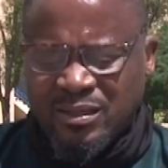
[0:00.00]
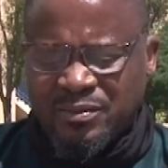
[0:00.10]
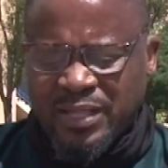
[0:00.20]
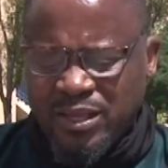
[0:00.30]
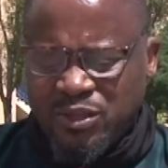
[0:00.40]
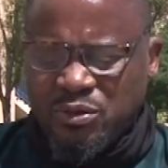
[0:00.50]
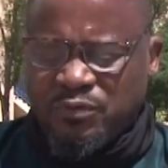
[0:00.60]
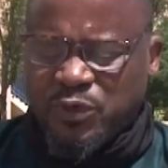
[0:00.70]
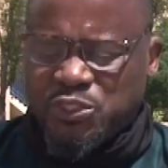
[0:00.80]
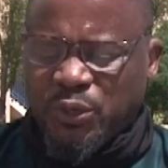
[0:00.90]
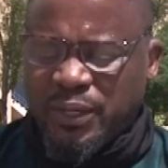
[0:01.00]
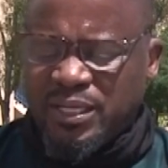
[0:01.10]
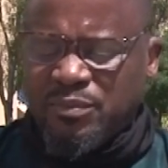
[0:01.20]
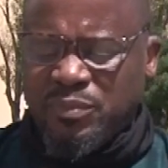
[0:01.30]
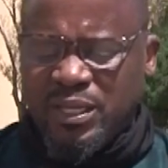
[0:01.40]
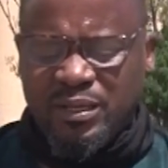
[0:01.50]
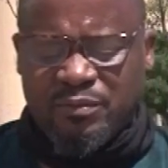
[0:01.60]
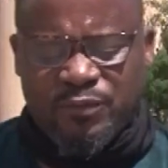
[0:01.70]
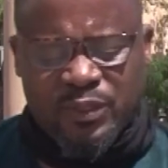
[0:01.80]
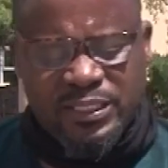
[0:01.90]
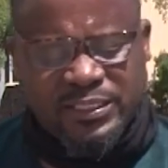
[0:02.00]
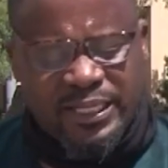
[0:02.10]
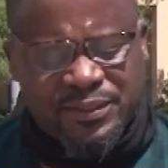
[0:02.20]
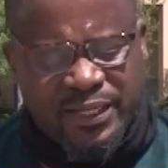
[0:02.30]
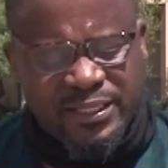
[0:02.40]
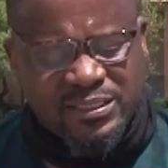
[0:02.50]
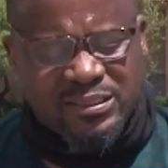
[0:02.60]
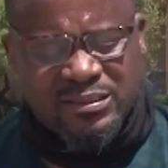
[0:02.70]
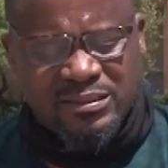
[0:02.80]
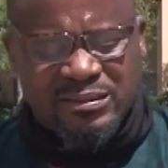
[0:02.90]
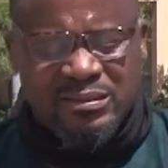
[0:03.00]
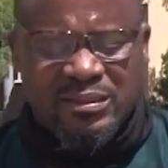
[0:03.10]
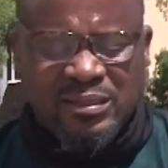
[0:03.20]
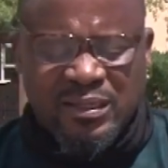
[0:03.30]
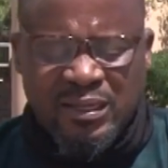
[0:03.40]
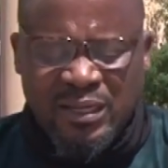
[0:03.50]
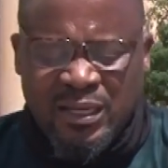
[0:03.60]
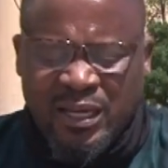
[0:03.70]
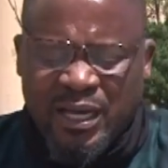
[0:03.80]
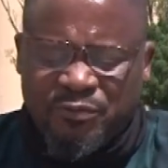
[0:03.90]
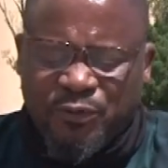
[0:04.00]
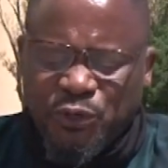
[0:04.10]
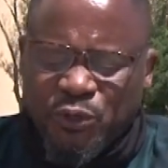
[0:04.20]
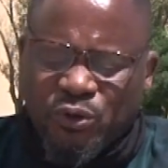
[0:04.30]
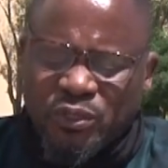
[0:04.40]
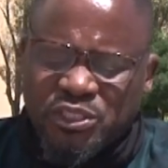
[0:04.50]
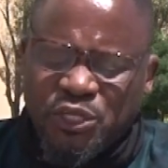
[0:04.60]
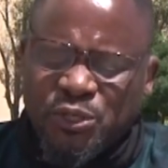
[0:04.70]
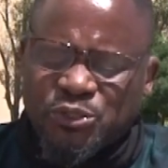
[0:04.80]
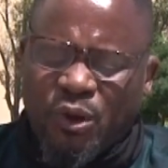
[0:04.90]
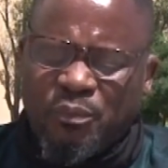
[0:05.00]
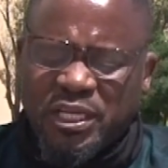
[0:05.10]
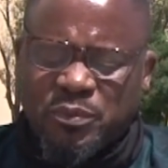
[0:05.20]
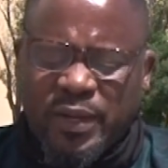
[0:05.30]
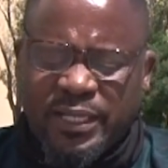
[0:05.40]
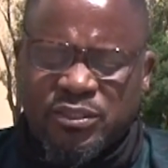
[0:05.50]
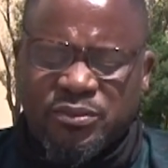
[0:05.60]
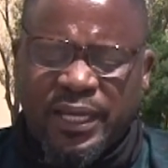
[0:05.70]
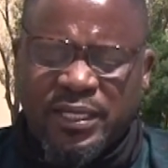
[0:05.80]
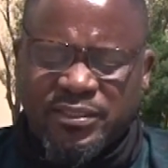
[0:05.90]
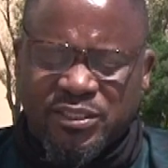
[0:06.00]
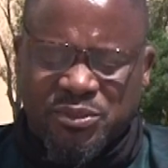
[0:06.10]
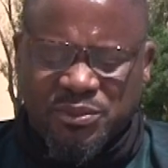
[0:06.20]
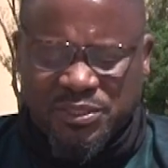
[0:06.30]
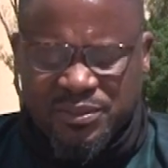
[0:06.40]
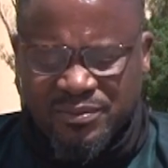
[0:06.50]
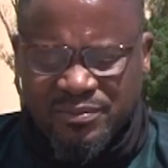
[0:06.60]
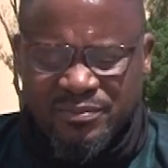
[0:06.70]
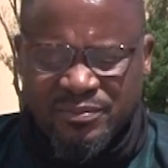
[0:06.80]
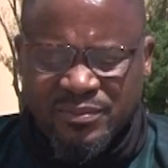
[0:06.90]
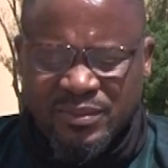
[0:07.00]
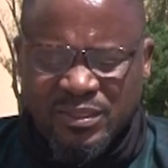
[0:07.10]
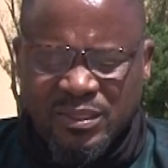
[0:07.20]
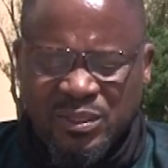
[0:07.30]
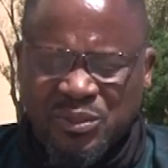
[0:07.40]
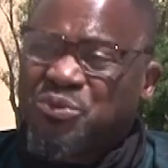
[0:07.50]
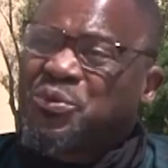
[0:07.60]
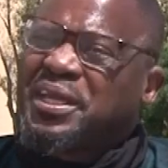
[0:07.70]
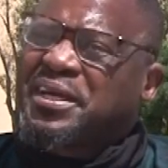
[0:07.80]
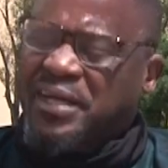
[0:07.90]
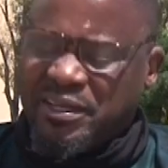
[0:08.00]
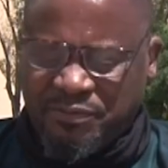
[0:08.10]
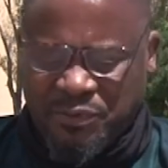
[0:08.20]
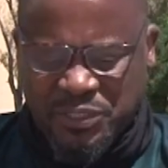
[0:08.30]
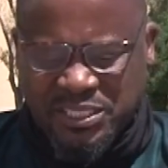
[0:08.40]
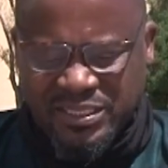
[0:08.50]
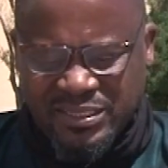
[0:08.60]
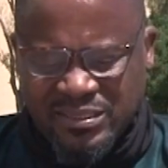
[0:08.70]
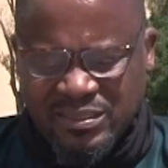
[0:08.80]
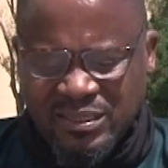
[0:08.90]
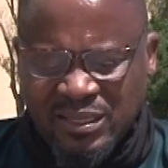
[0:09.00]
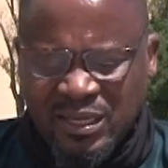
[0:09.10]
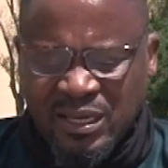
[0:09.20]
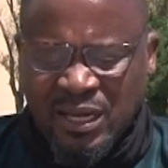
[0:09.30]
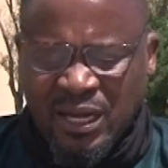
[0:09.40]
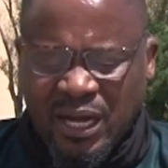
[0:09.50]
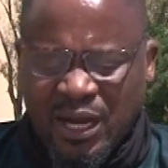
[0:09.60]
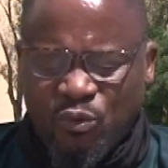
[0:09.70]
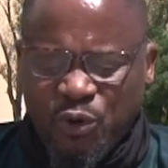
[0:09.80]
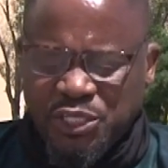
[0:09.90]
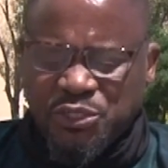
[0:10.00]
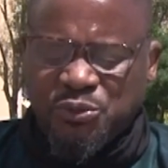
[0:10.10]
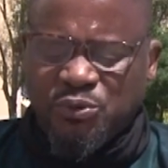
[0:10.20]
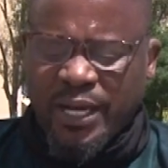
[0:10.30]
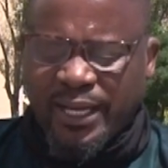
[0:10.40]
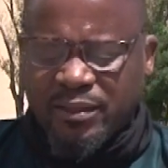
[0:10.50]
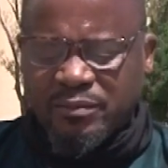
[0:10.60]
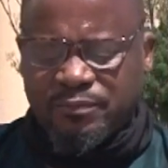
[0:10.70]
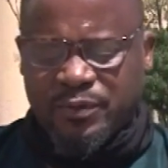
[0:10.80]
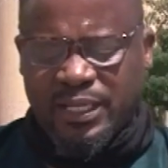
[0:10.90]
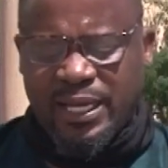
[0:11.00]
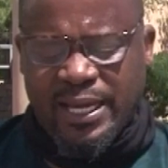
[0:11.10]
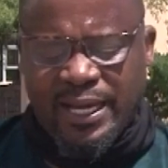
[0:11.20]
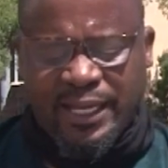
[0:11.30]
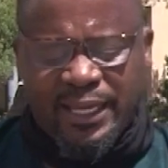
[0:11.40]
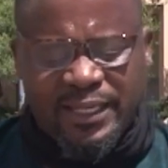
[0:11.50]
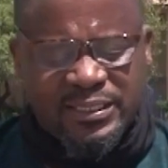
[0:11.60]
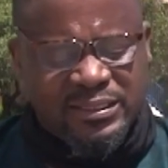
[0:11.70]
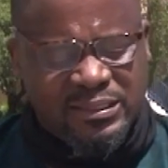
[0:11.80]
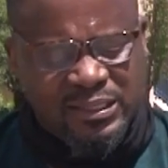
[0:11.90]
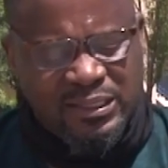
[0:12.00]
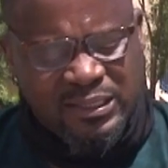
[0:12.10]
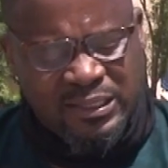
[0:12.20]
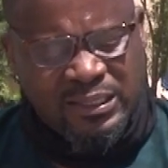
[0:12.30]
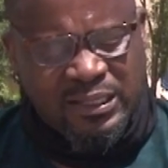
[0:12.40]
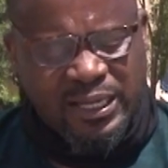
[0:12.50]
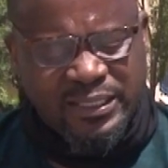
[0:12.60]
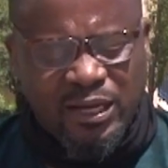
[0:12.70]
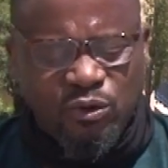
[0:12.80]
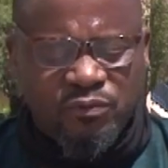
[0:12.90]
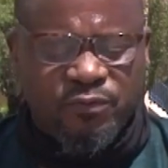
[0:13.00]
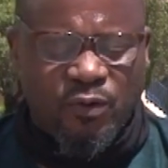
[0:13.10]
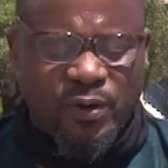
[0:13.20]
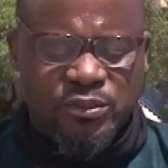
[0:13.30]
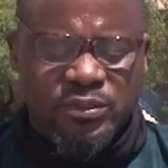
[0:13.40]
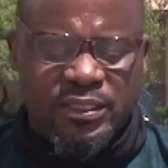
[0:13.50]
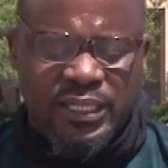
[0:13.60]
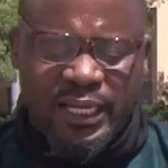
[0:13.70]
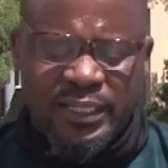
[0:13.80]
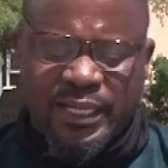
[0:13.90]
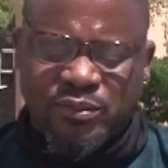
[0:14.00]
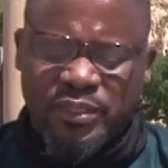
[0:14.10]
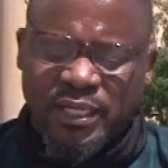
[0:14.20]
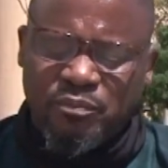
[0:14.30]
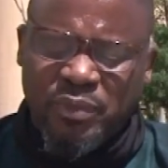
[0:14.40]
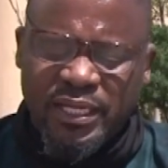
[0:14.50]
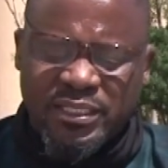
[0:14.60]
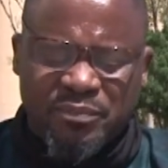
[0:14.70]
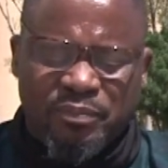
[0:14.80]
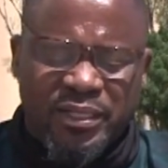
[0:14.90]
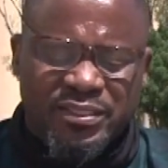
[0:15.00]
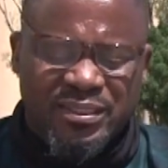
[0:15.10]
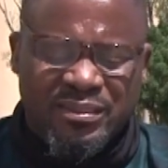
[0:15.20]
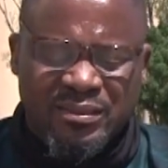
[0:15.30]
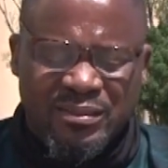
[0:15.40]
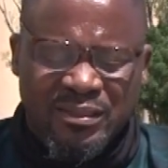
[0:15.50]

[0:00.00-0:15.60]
thank you for joining me for this address and for your continued commitment to the institution. We create futures. I wish you well for the year ahead, and I look forward to the day that you can meet in person